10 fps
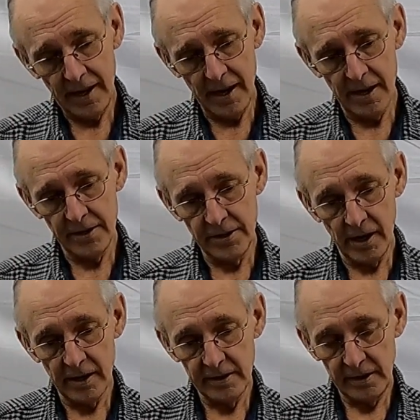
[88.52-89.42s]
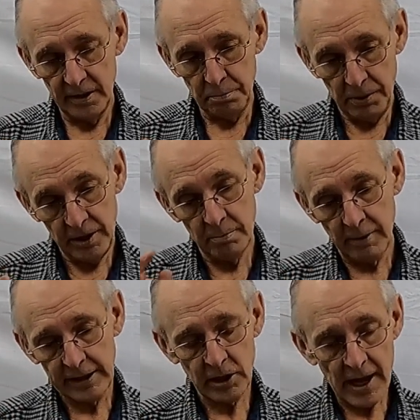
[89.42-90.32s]
and it pitted
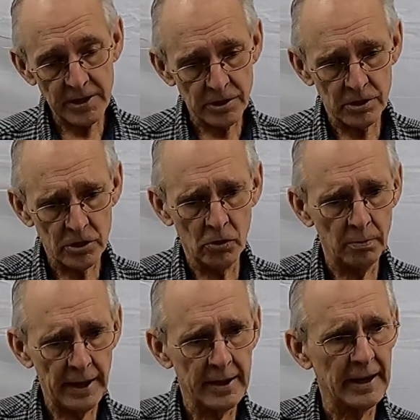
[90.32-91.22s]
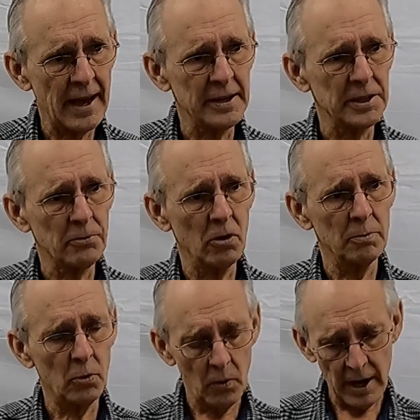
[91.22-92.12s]
my glasses so bad I had to throw
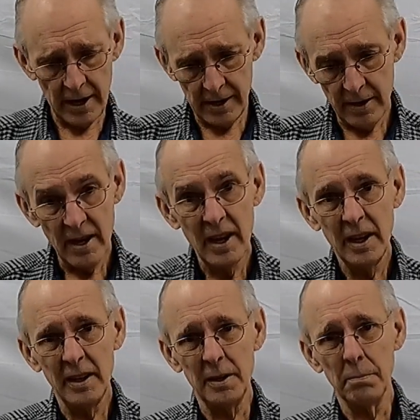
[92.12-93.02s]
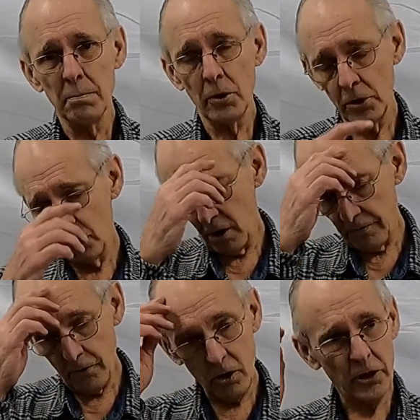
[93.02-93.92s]
them away. It burned
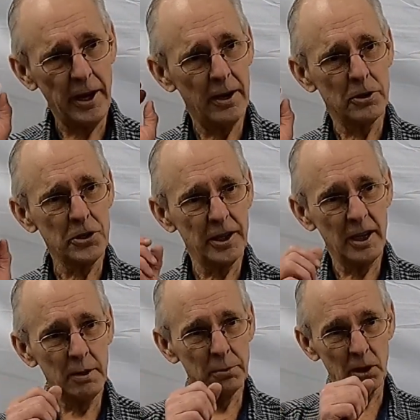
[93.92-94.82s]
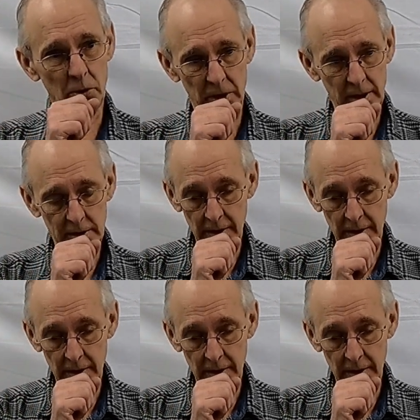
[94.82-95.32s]
off all the hair sticking below the